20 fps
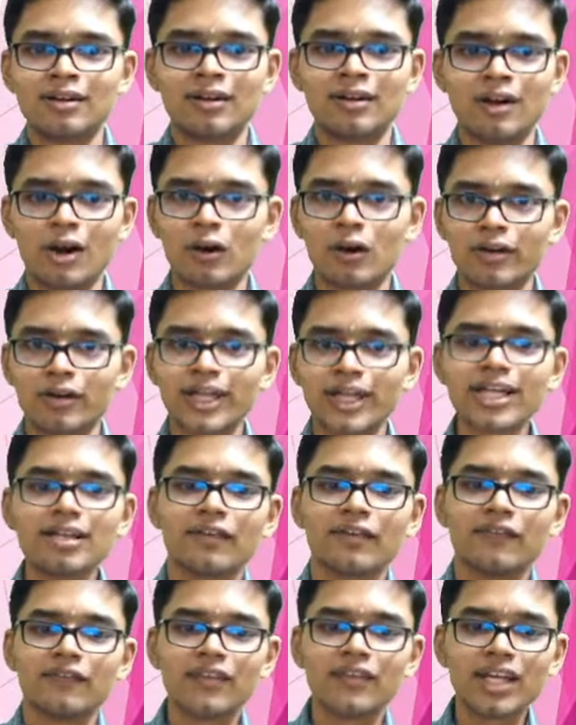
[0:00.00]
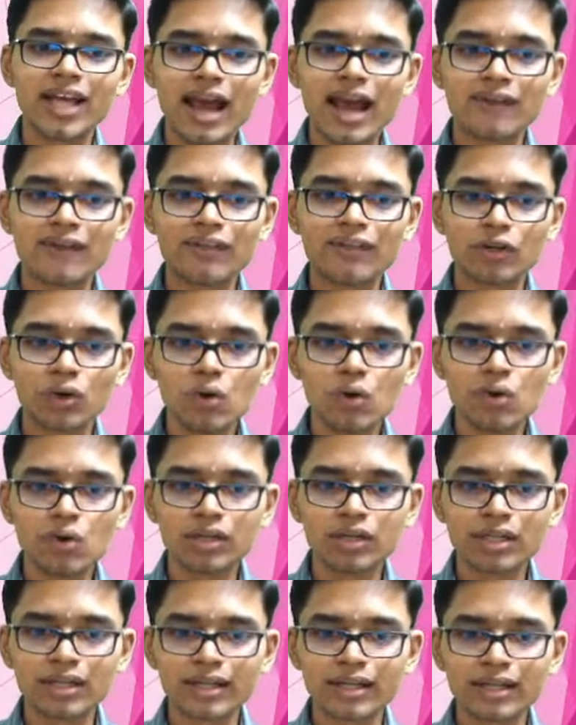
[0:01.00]
Alright, we have
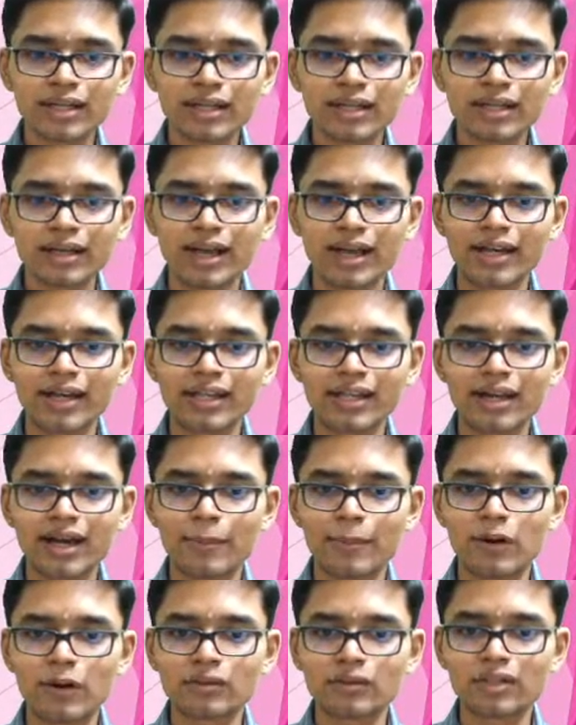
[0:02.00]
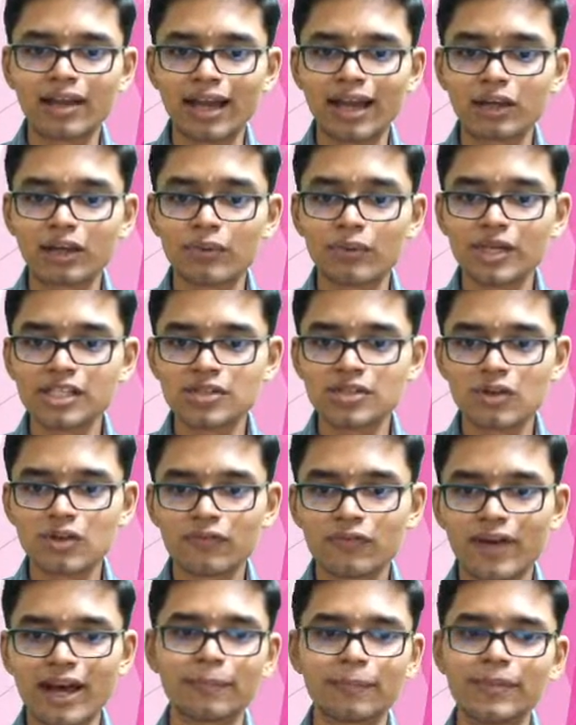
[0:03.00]
no clear idea about the languages
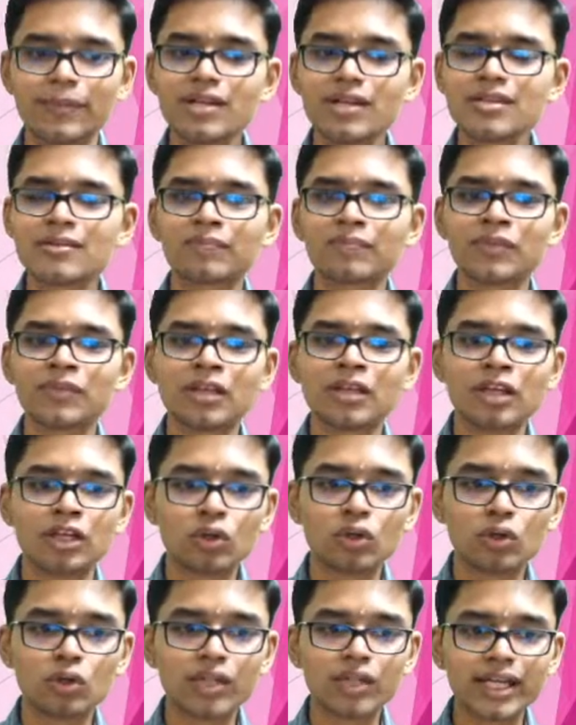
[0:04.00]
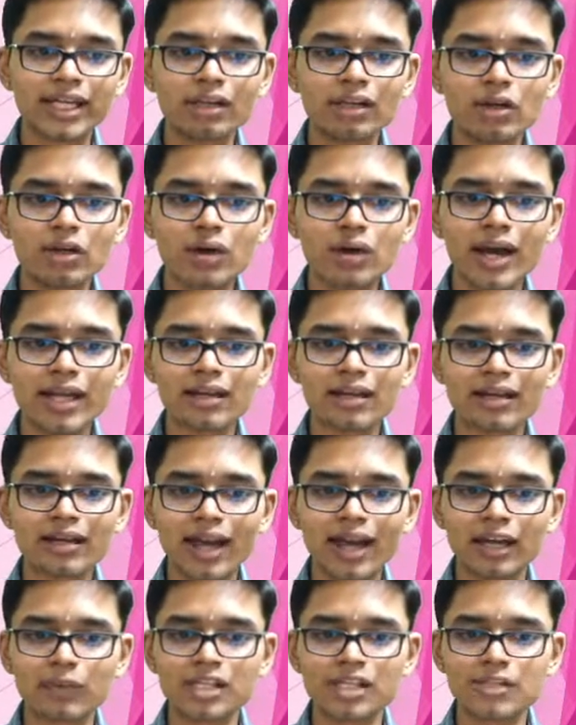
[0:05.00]
of Harappans, though the Indo-Aryan
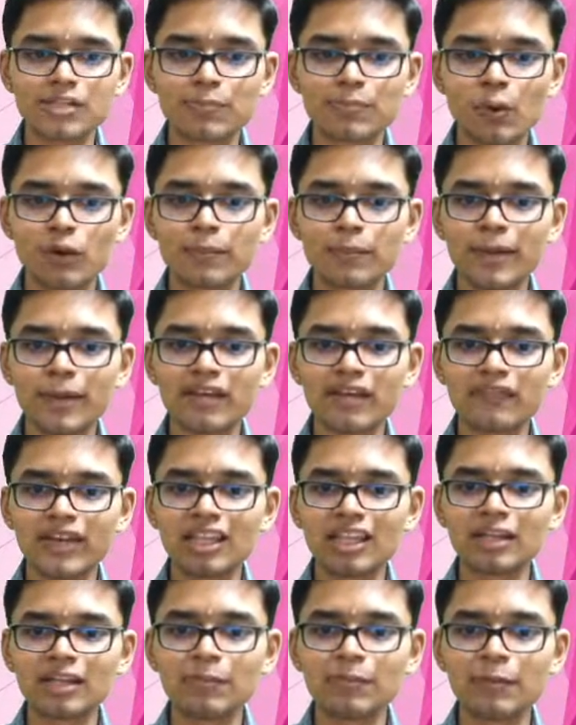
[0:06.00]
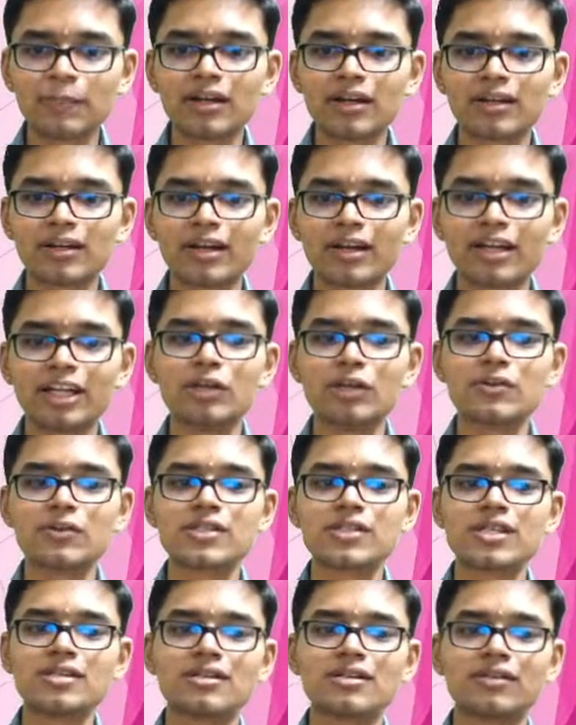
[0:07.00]
language spoken by Vedic people
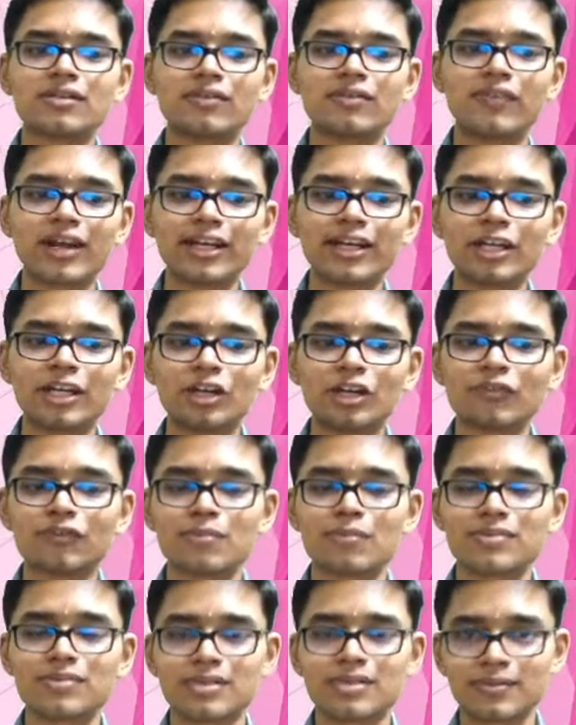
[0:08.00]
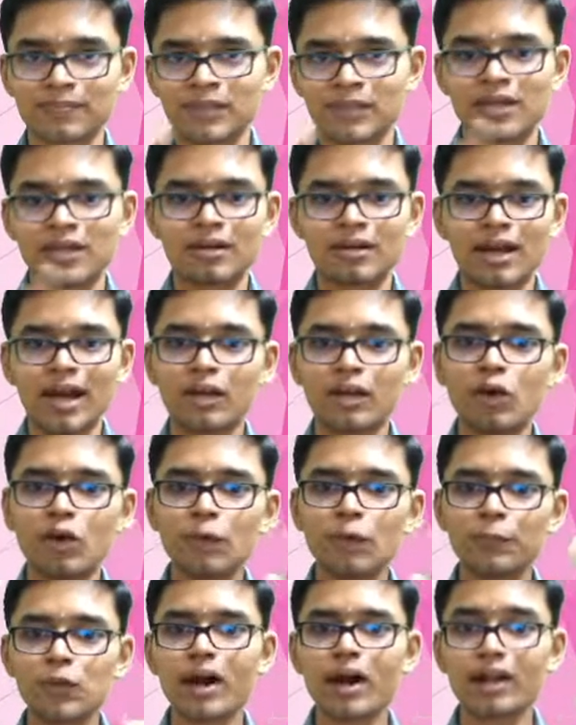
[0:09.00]
continues in variety of forms. I
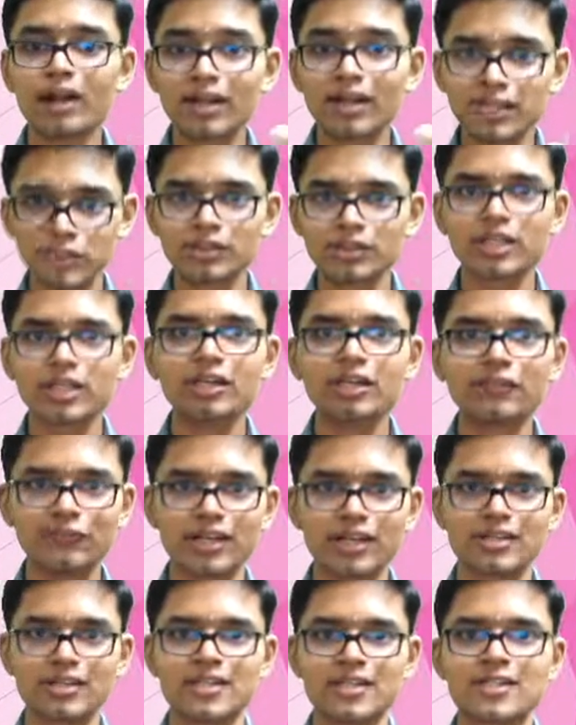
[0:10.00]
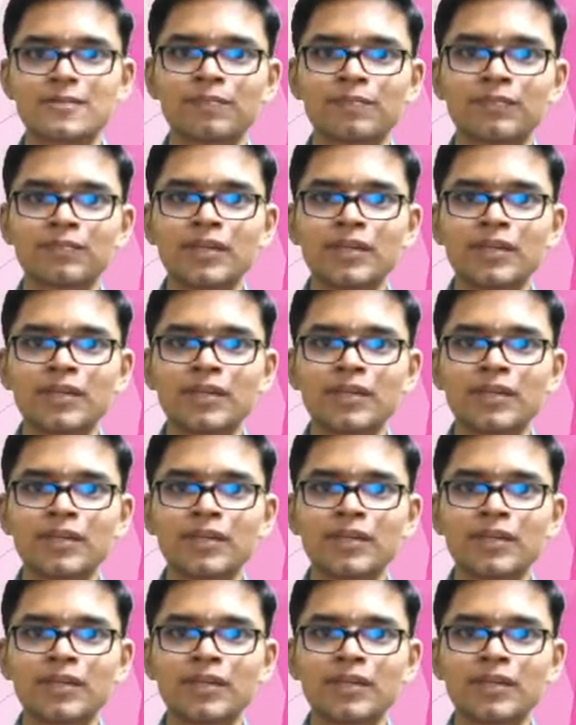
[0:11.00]
hope you understood the difference.